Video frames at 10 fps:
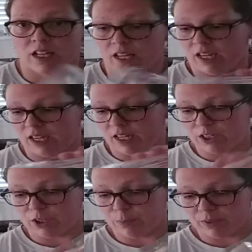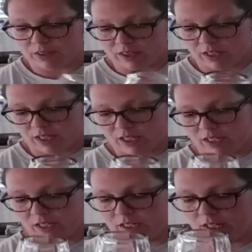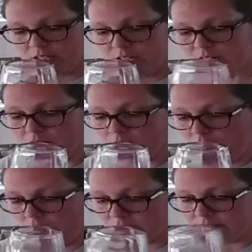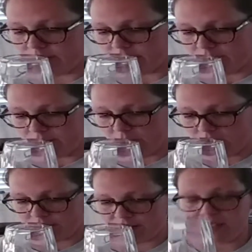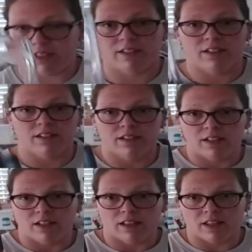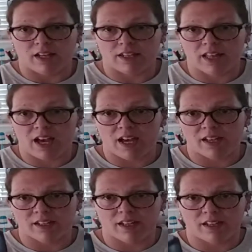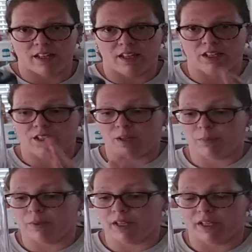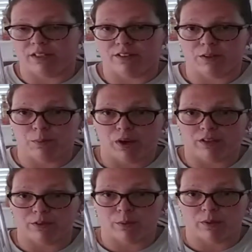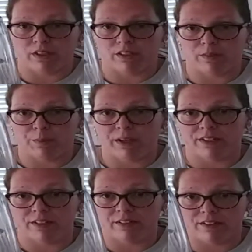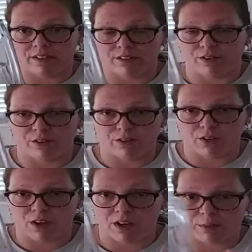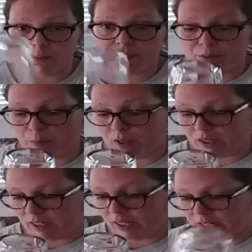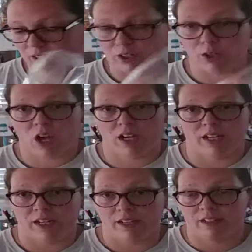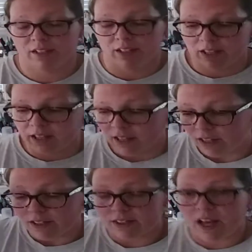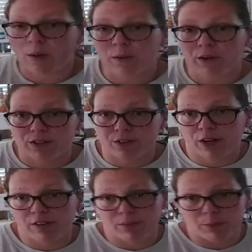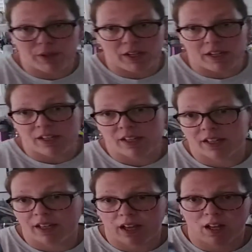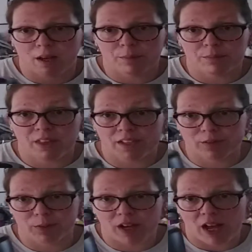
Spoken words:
and you put the thing in, and then it locks in like that, and then it blends. You press one of these buttons, and it turns on once you plug it in and you lock it in. That worked great for me. That's what I